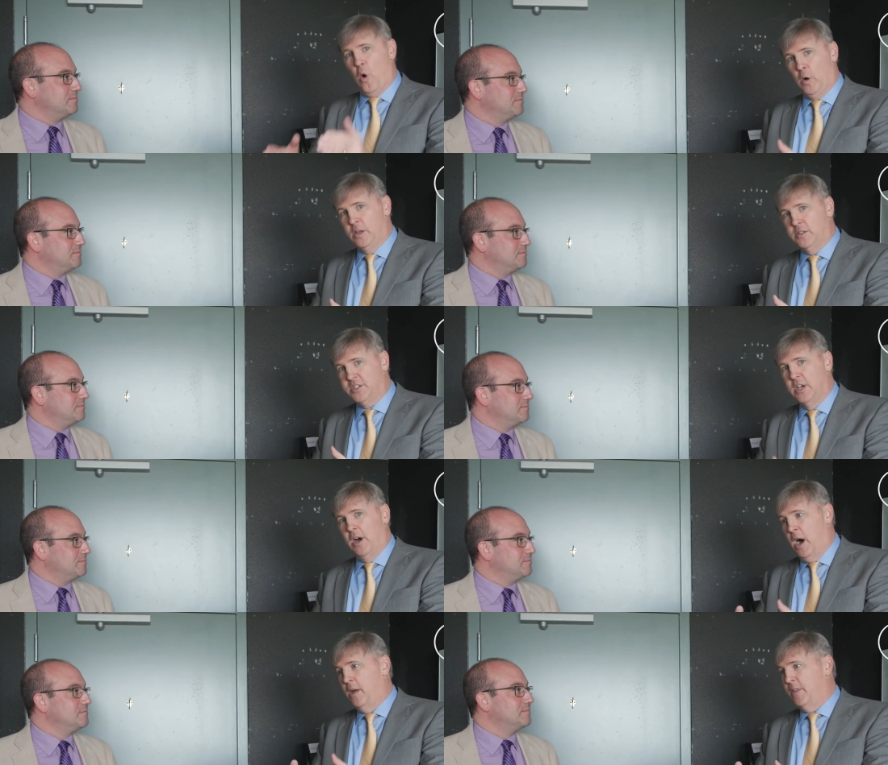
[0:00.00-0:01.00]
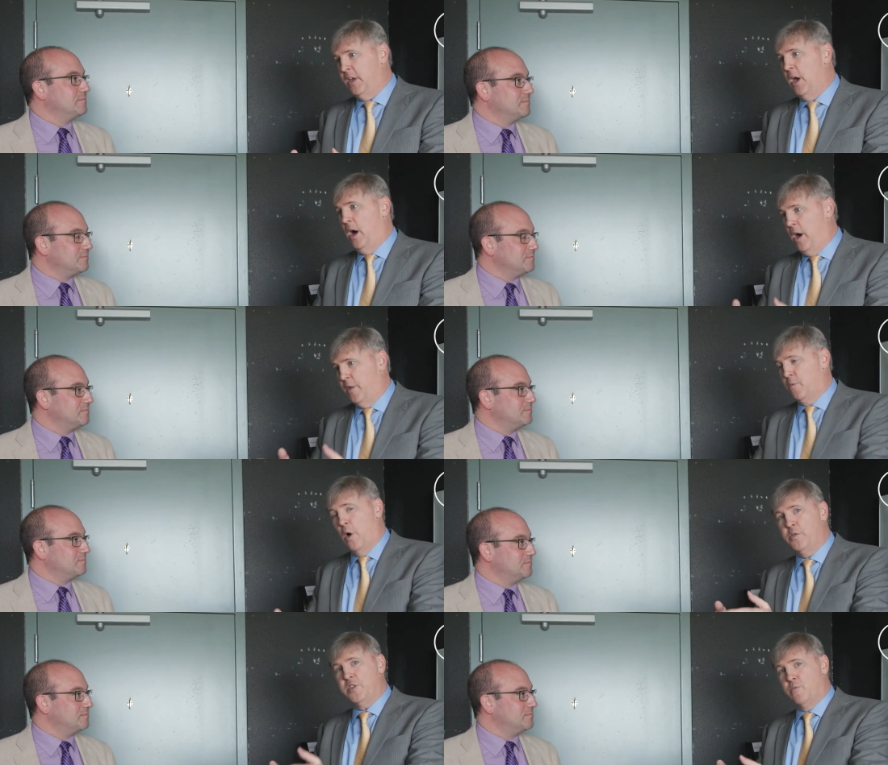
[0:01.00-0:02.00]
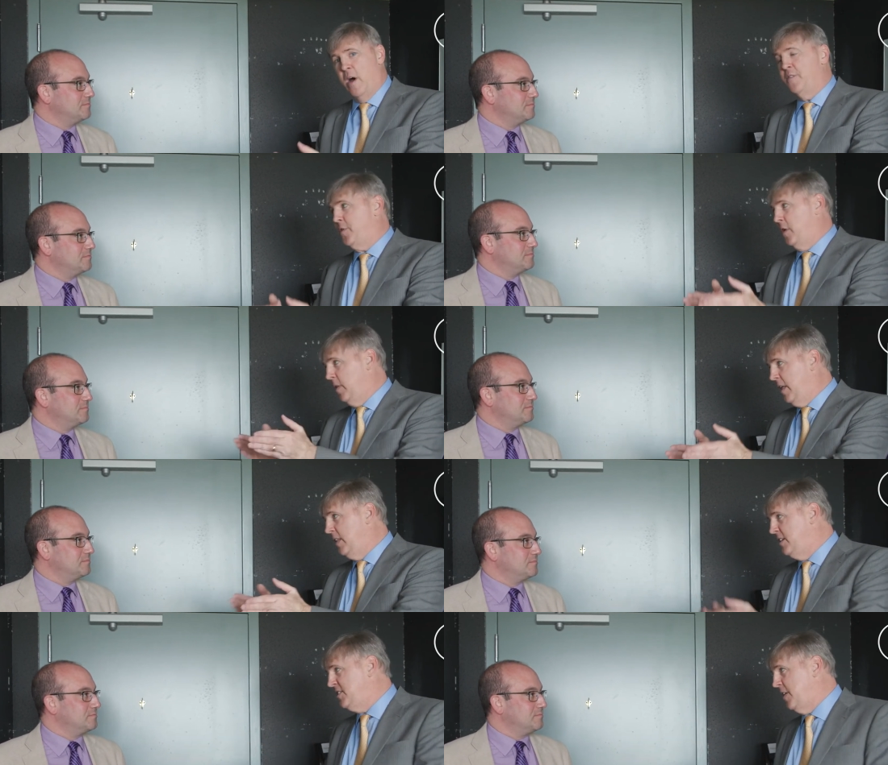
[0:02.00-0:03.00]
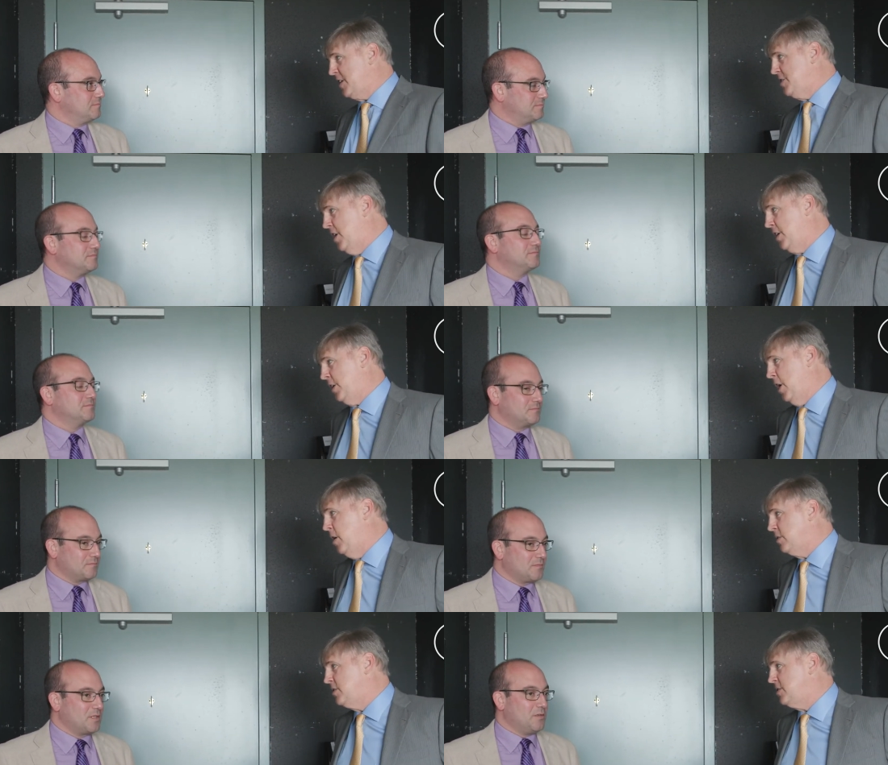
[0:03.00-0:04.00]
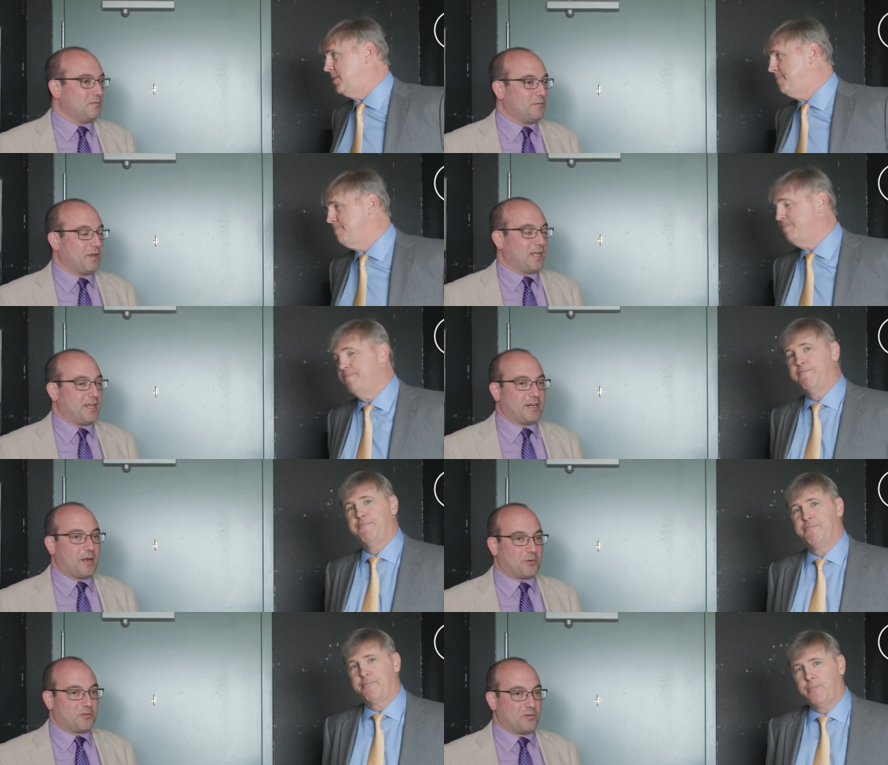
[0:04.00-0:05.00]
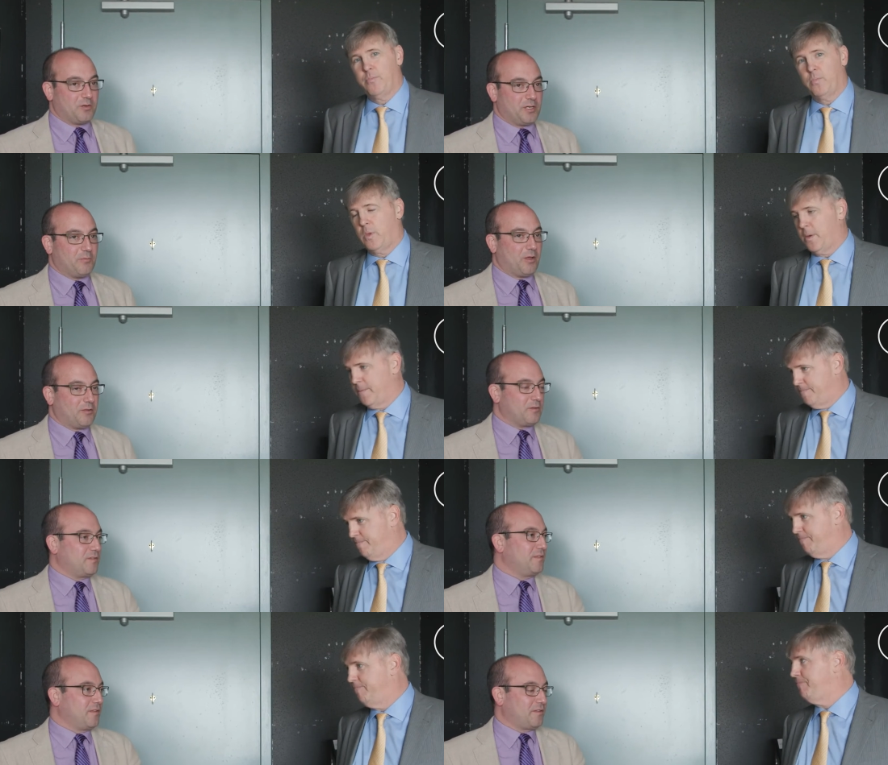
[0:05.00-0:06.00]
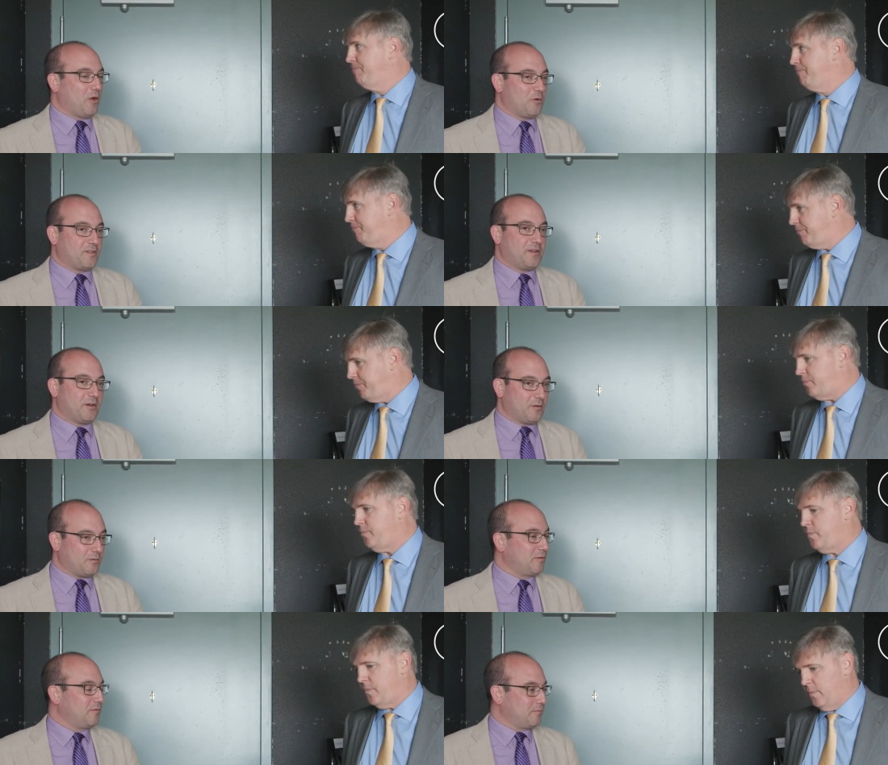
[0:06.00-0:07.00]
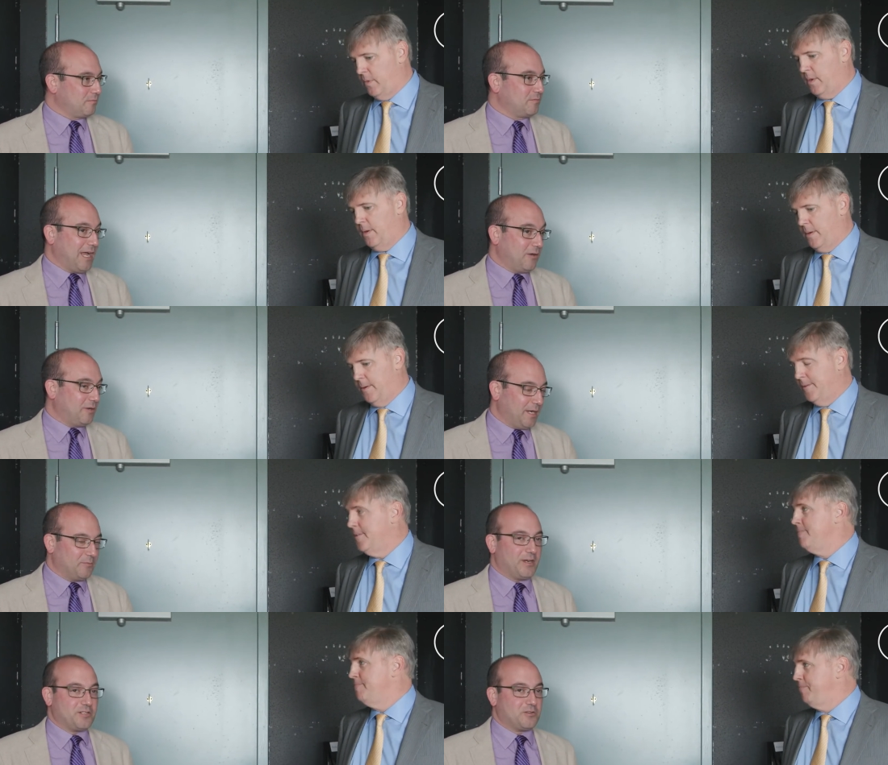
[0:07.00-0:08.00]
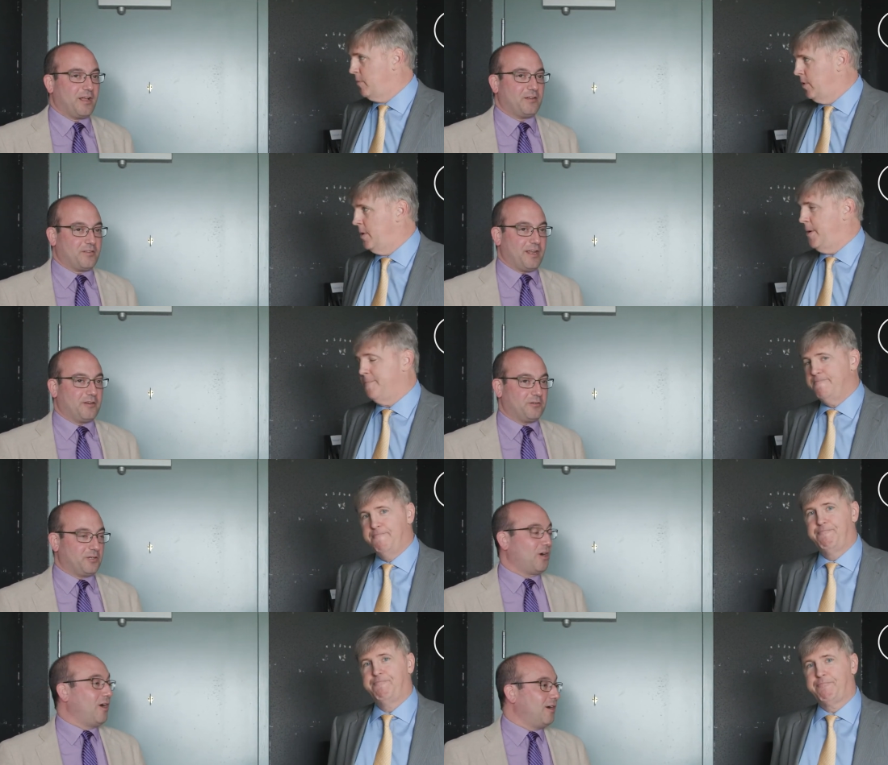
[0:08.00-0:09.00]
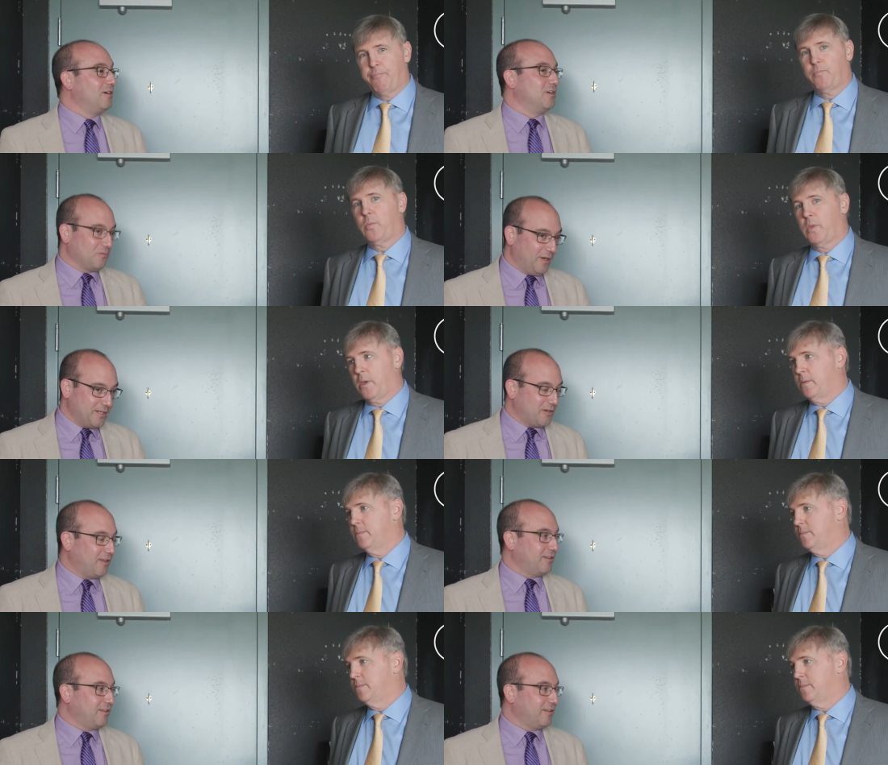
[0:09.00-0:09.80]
Speaker 1: Orleans on the uh, on the road to the Run for the Lilies and the Kentucky Oaks.
Speaker 2: You've had an opportunity, whether it's this Oaks here, the now named Rachel Alexandra, to call Rachel